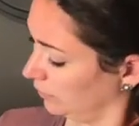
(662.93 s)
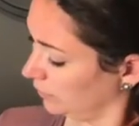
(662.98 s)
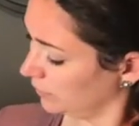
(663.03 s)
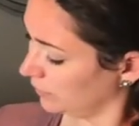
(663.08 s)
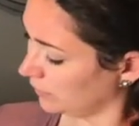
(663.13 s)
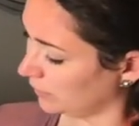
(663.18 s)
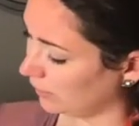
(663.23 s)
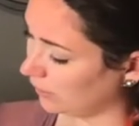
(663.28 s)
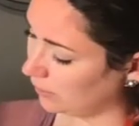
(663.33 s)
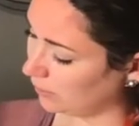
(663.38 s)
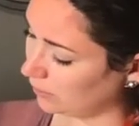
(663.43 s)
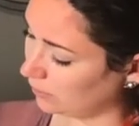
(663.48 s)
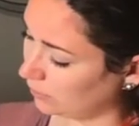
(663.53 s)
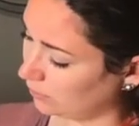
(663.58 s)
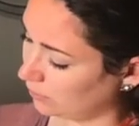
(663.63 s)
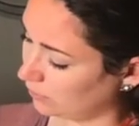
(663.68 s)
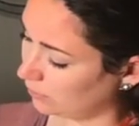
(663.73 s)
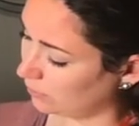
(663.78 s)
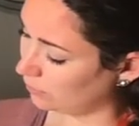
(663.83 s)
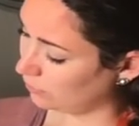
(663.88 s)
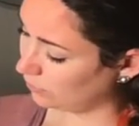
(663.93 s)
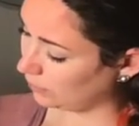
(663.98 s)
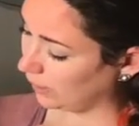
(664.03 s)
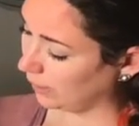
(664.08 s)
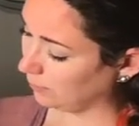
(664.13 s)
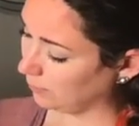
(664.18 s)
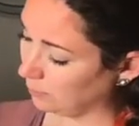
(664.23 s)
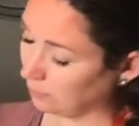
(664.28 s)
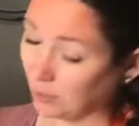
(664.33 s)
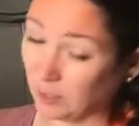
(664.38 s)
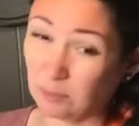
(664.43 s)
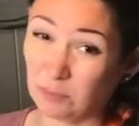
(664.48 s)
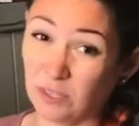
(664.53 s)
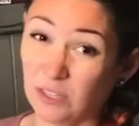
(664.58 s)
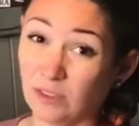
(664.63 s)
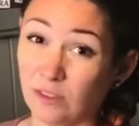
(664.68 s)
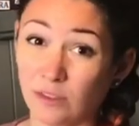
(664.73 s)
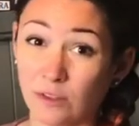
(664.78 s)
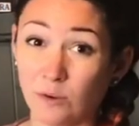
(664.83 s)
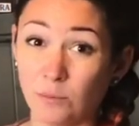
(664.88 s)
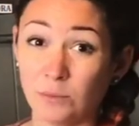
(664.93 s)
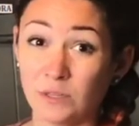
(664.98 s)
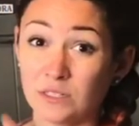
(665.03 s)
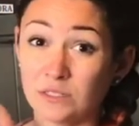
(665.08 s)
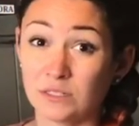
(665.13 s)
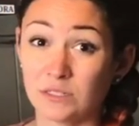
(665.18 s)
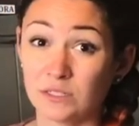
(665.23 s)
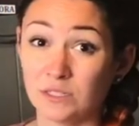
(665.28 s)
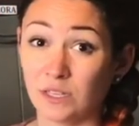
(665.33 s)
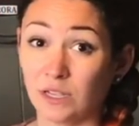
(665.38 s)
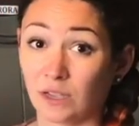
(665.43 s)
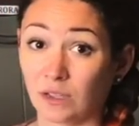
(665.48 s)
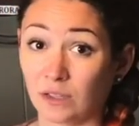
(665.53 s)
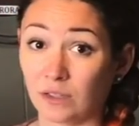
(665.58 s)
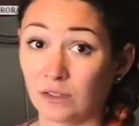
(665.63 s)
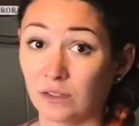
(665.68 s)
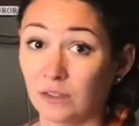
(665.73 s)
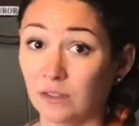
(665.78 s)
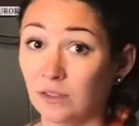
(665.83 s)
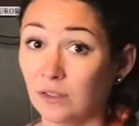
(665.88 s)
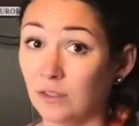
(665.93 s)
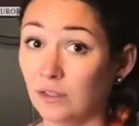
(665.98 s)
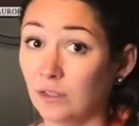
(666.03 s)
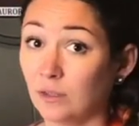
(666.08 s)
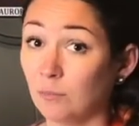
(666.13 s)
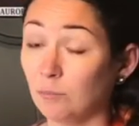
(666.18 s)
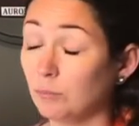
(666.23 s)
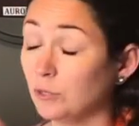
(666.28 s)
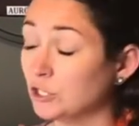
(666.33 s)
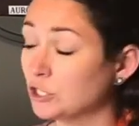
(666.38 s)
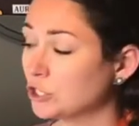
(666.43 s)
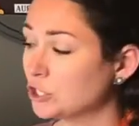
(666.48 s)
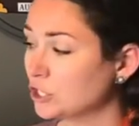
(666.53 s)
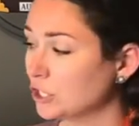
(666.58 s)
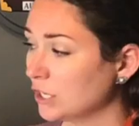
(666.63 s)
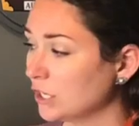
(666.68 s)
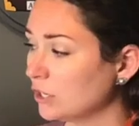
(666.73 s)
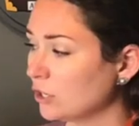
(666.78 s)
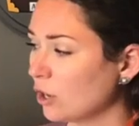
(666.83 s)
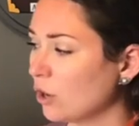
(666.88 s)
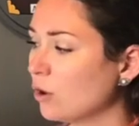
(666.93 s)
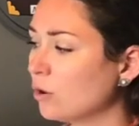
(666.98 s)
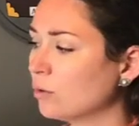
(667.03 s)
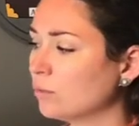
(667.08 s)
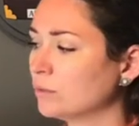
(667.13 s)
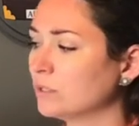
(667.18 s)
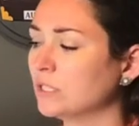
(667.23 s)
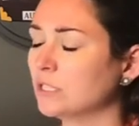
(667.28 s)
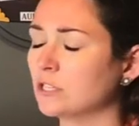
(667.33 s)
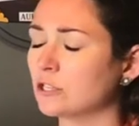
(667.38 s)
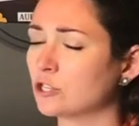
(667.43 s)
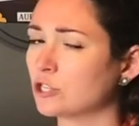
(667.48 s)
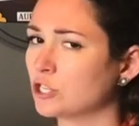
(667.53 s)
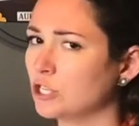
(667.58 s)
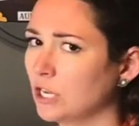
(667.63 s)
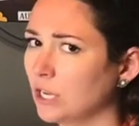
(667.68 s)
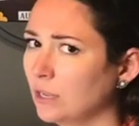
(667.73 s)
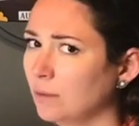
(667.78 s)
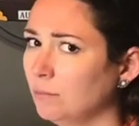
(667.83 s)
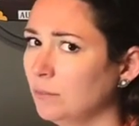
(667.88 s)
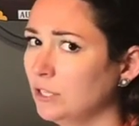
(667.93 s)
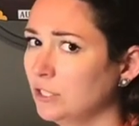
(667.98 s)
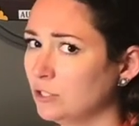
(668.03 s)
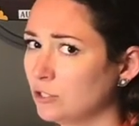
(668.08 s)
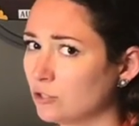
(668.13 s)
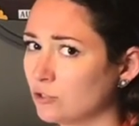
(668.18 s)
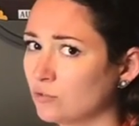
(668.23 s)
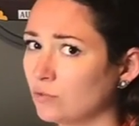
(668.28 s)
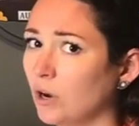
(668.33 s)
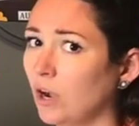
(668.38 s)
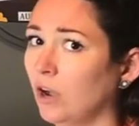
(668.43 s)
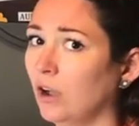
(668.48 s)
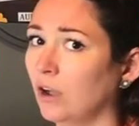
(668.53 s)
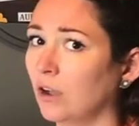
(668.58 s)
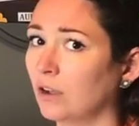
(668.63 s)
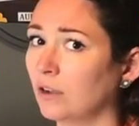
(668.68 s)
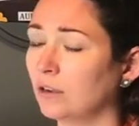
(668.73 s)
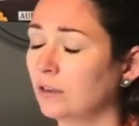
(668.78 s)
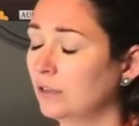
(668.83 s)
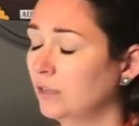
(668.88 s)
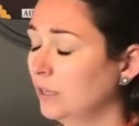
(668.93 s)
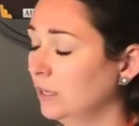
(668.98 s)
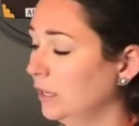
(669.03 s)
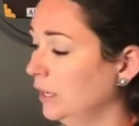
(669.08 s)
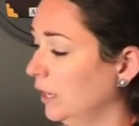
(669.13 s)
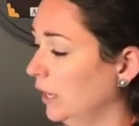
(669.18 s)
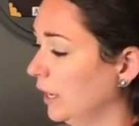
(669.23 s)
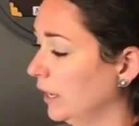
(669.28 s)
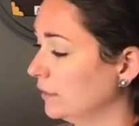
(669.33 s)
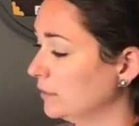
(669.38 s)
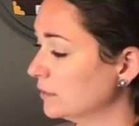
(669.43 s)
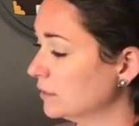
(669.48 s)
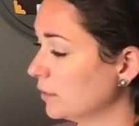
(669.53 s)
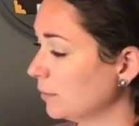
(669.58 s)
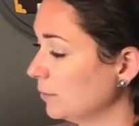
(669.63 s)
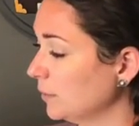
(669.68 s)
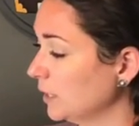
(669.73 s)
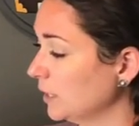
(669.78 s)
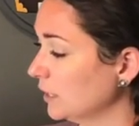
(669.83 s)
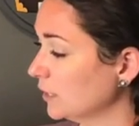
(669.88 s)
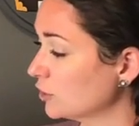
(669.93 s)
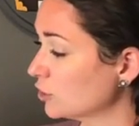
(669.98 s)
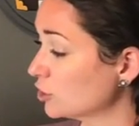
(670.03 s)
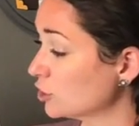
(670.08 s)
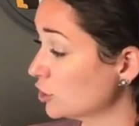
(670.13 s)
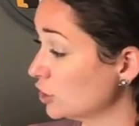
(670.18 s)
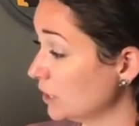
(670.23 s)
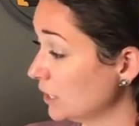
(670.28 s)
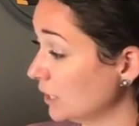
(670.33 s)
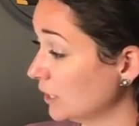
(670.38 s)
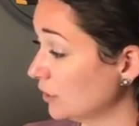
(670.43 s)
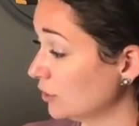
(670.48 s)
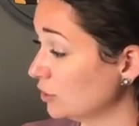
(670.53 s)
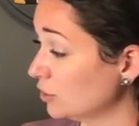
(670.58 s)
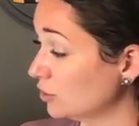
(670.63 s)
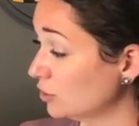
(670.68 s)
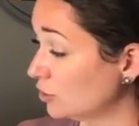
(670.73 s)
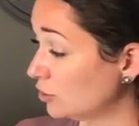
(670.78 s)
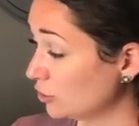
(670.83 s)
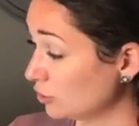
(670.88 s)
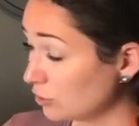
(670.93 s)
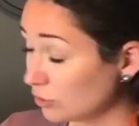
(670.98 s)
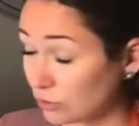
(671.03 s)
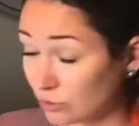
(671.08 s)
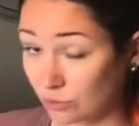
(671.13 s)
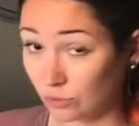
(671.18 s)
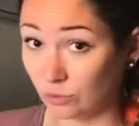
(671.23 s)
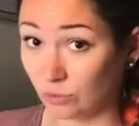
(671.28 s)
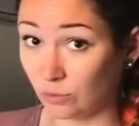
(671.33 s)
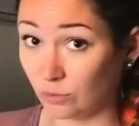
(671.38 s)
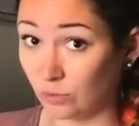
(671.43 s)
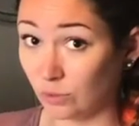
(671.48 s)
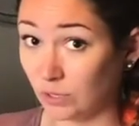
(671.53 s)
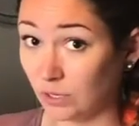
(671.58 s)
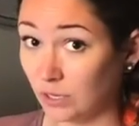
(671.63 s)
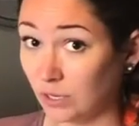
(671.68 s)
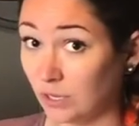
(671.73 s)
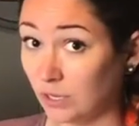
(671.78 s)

Looks like Grandma might be a little bit sick, but she knows that she can be strong, and something that she can do